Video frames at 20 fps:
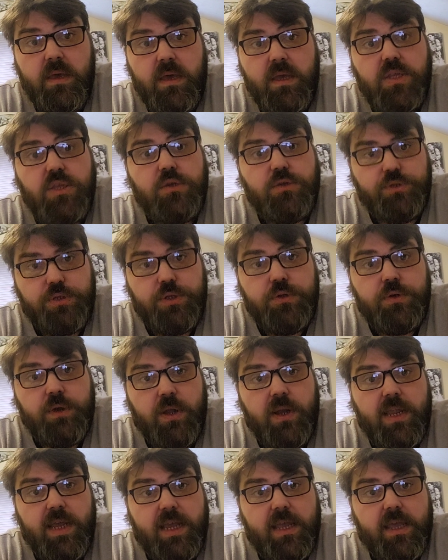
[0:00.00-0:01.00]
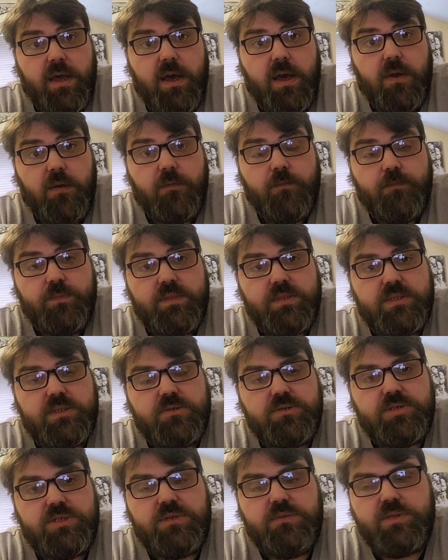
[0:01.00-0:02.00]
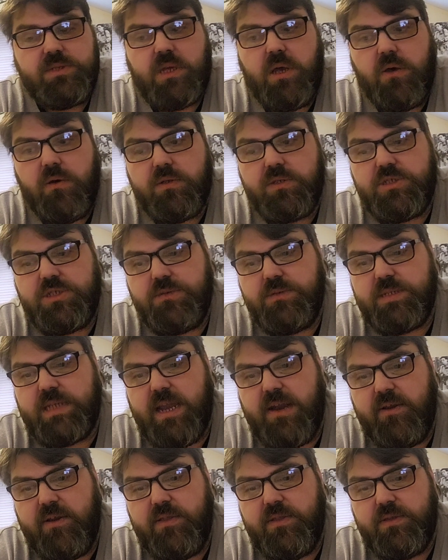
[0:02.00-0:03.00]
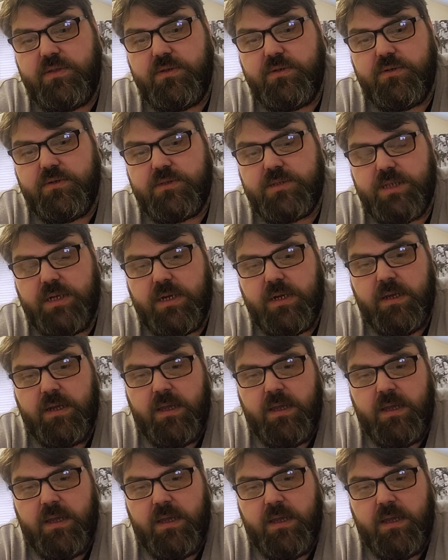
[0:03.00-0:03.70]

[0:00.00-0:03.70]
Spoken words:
You do not let go." So she was carrying the daughter.